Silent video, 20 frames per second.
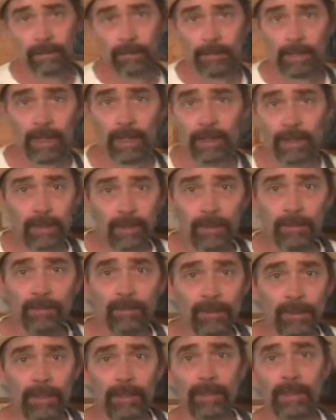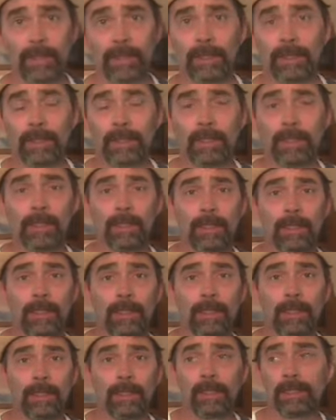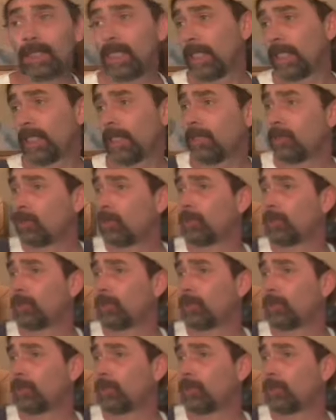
place of confusion, seeking